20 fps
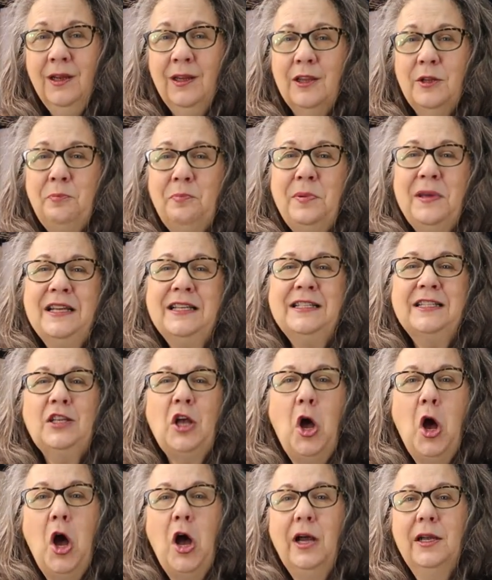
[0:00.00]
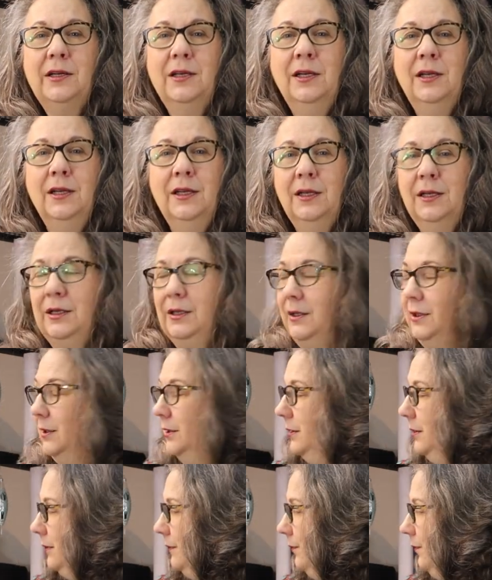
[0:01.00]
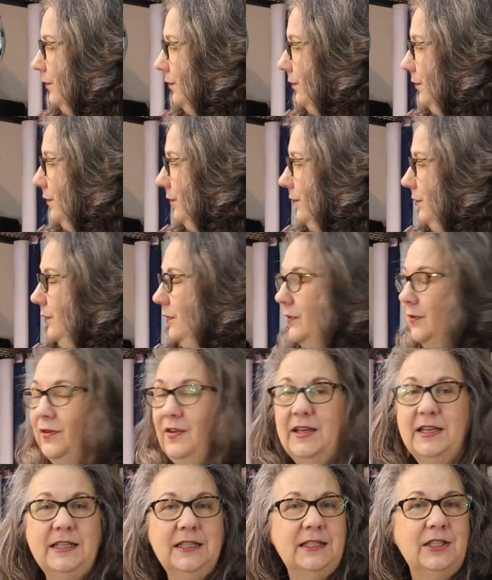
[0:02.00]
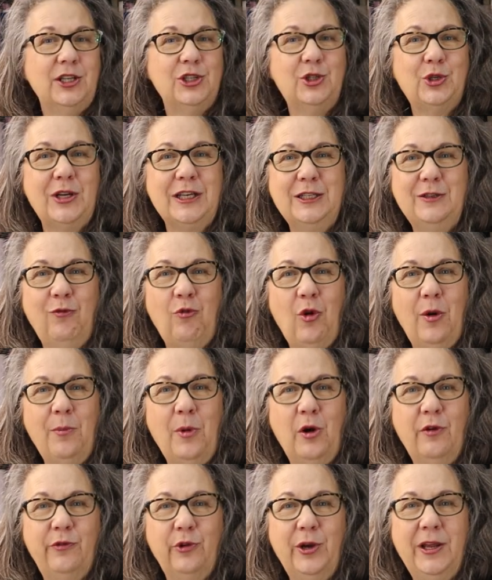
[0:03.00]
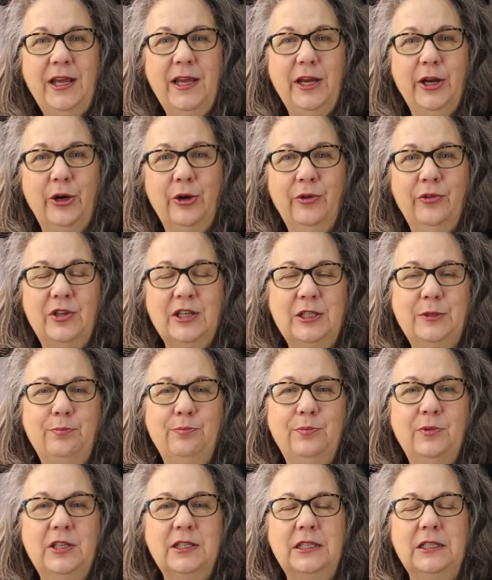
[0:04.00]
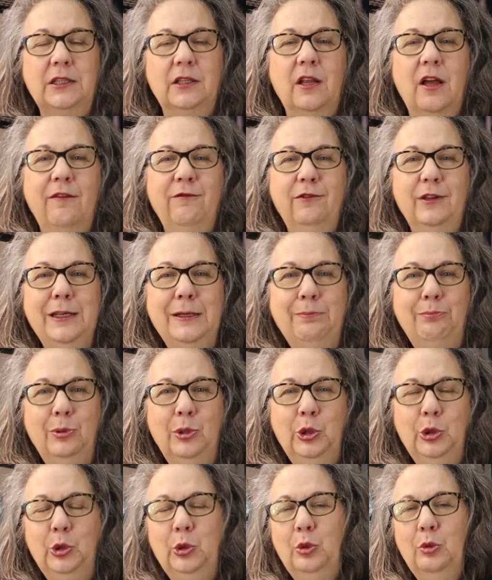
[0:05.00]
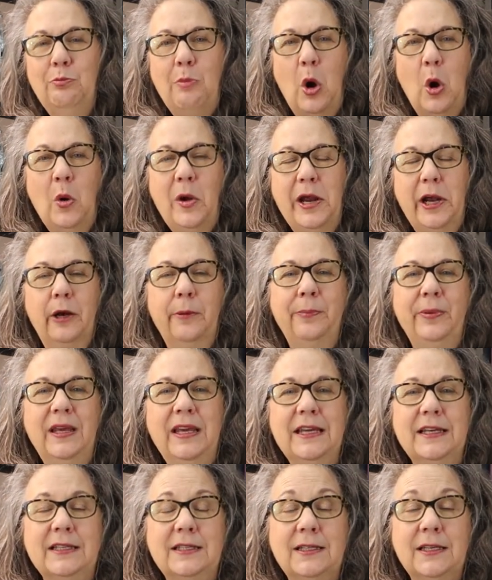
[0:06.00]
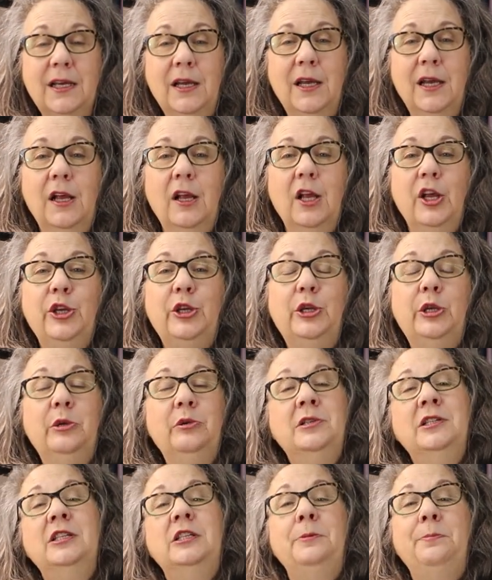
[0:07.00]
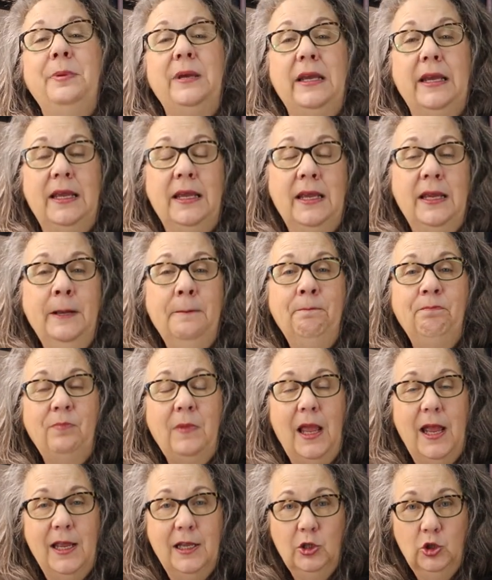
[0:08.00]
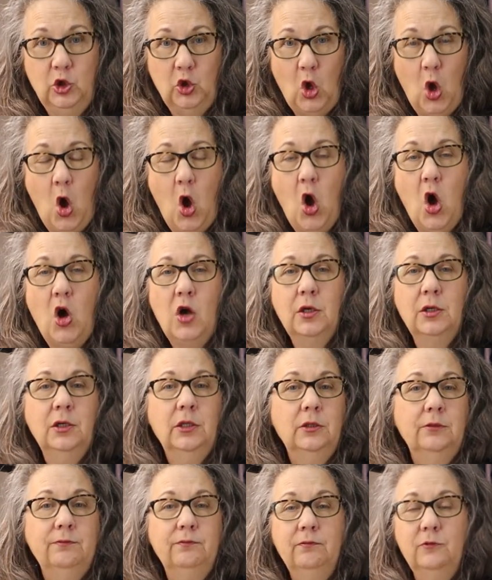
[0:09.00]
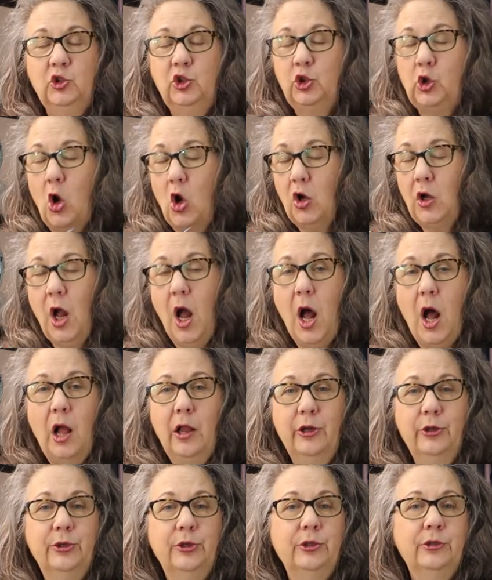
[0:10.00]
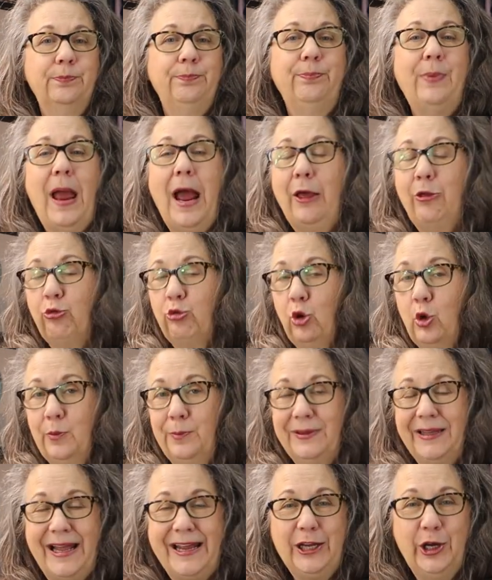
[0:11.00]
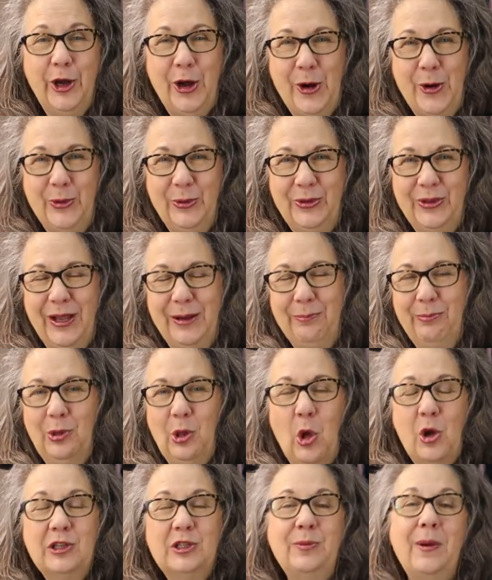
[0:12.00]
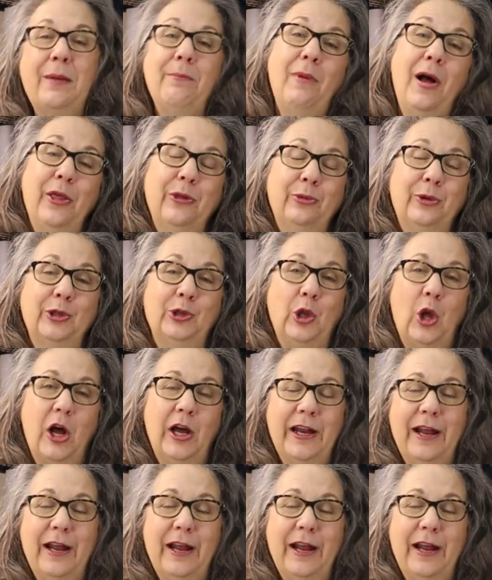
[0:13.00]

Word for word: The piece on this dress form over here, this, this lovely blue mohair piece, used to be a long shawl collared, bathrobe like coat that belonged to my mother in law.